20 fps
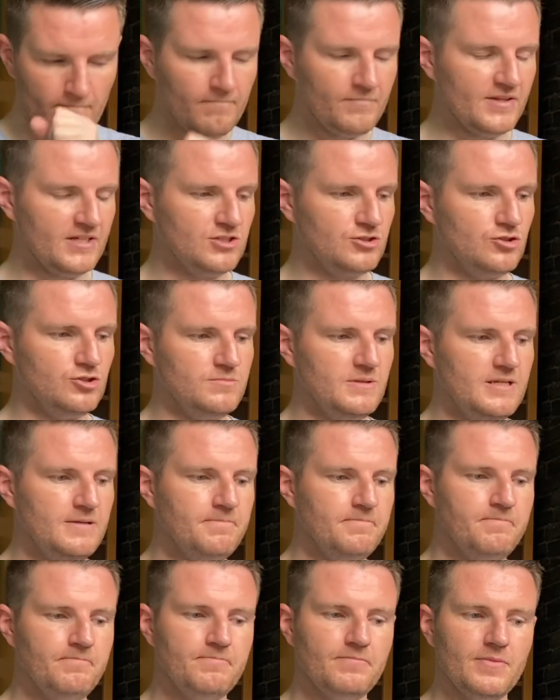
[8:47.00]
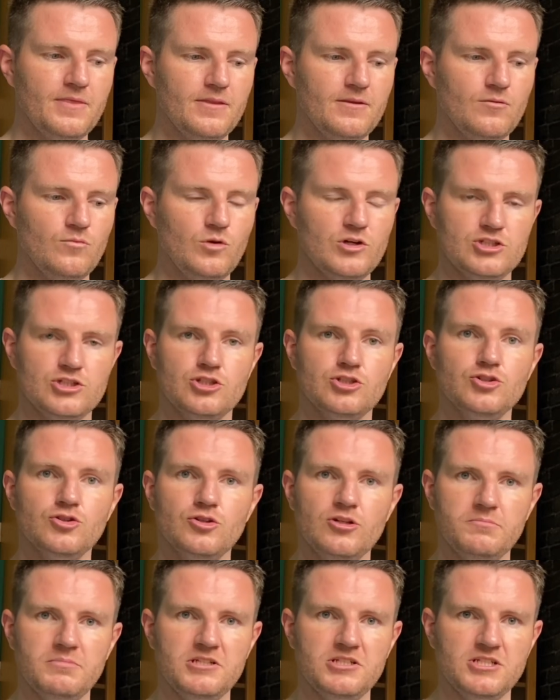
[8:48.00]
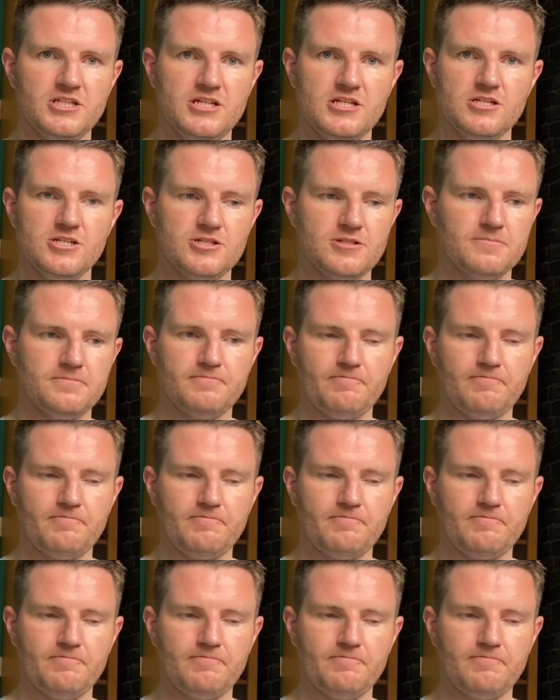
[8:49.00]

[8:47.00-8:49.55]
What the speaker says: excuse me, which are due to be changed.